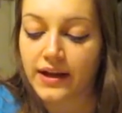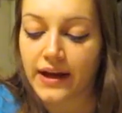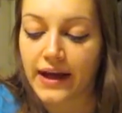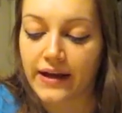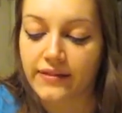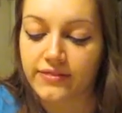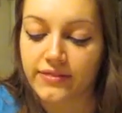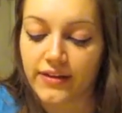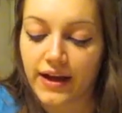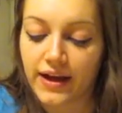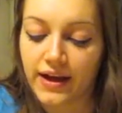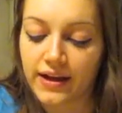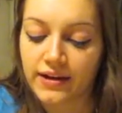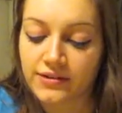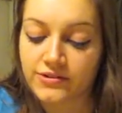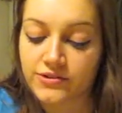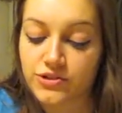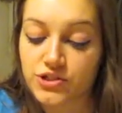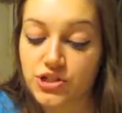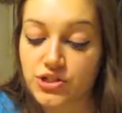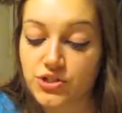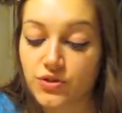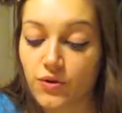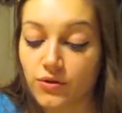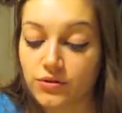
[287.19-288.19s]
And then
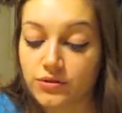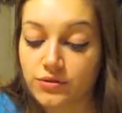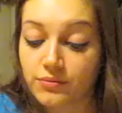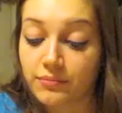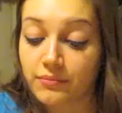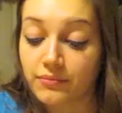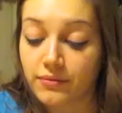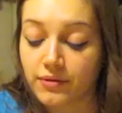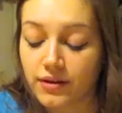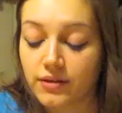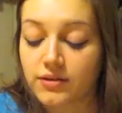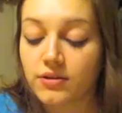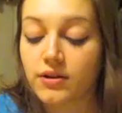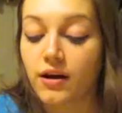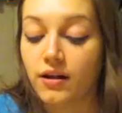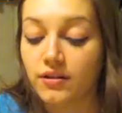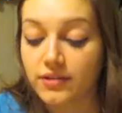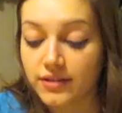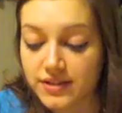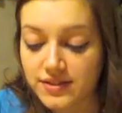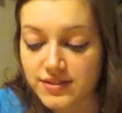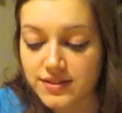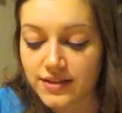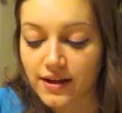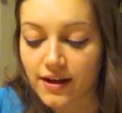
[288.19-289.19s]
she told
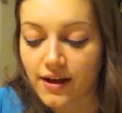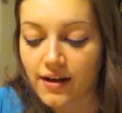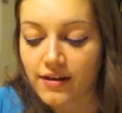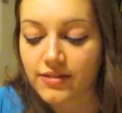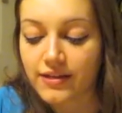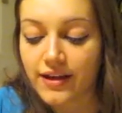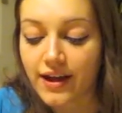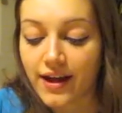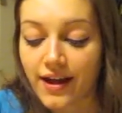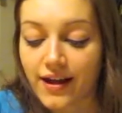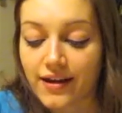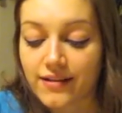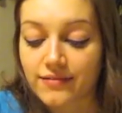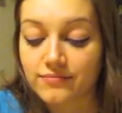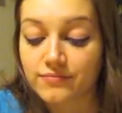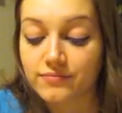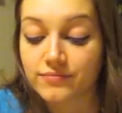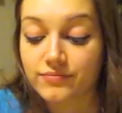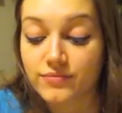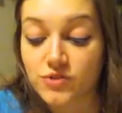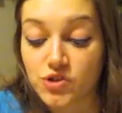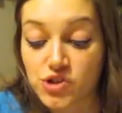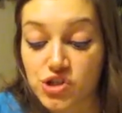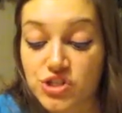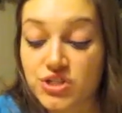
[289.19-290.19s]
Elissa that
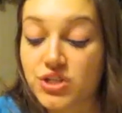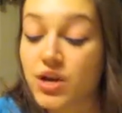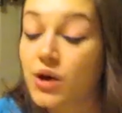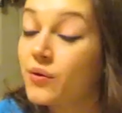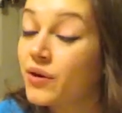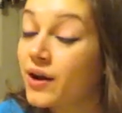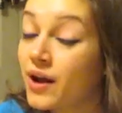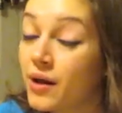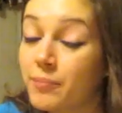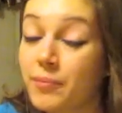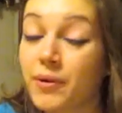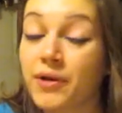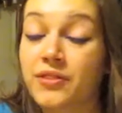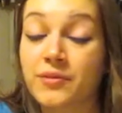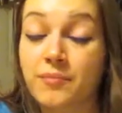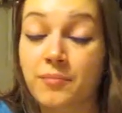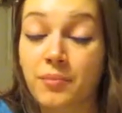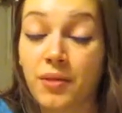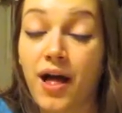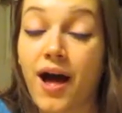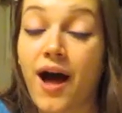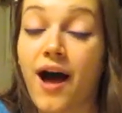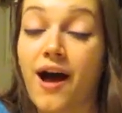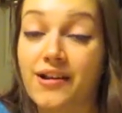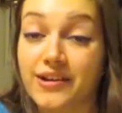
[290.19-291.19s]
she's going up on the
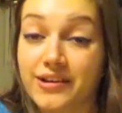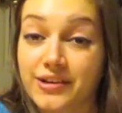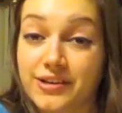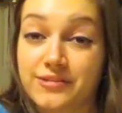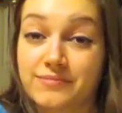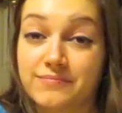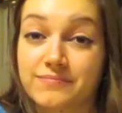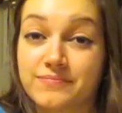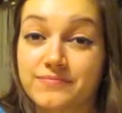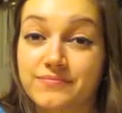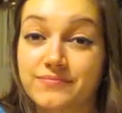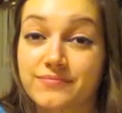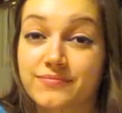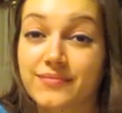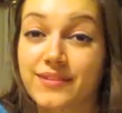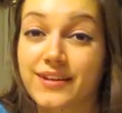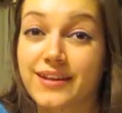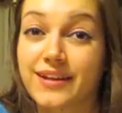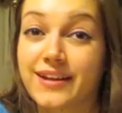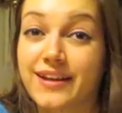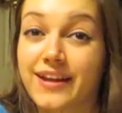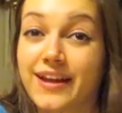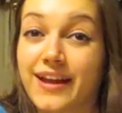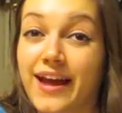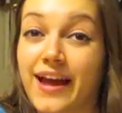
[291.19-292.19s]
block.
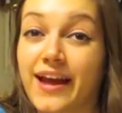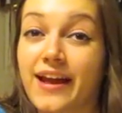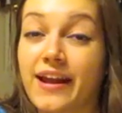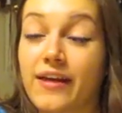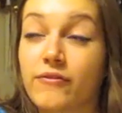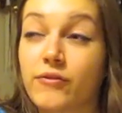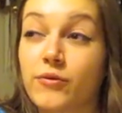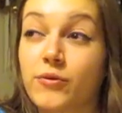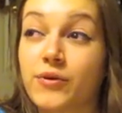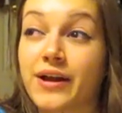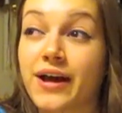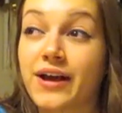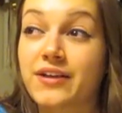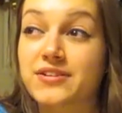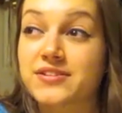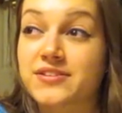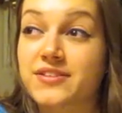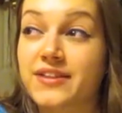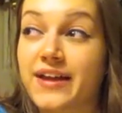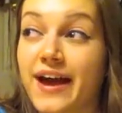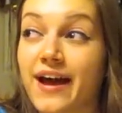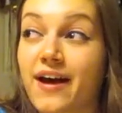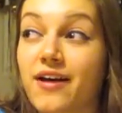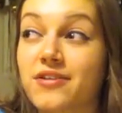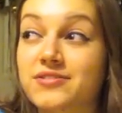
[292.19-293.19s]
And everyone else in
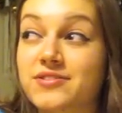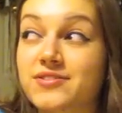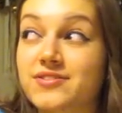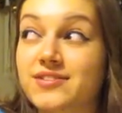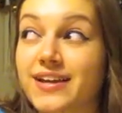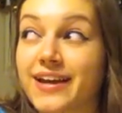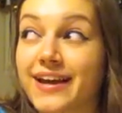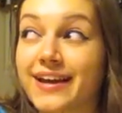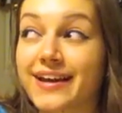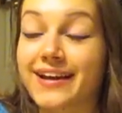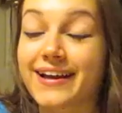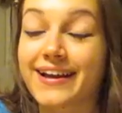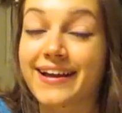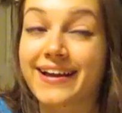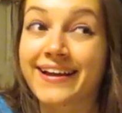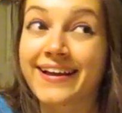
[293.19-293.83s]
the house is like,